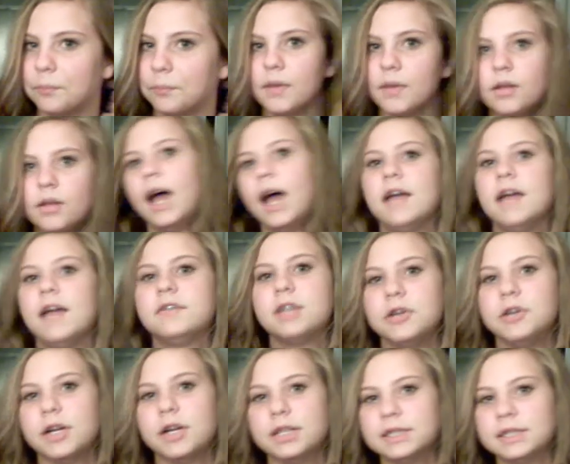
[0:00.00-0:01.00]
I have to tell
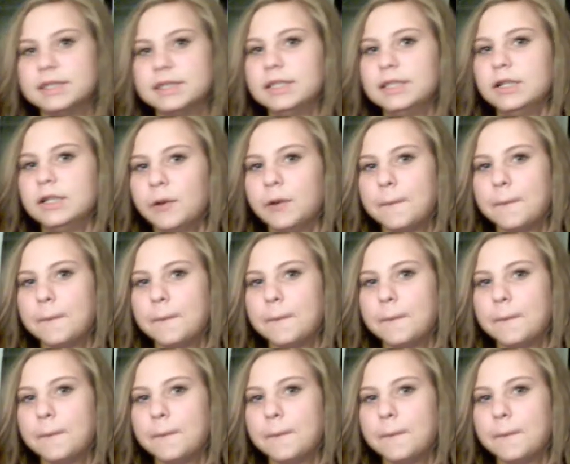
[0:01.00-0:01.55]
you guys a secret.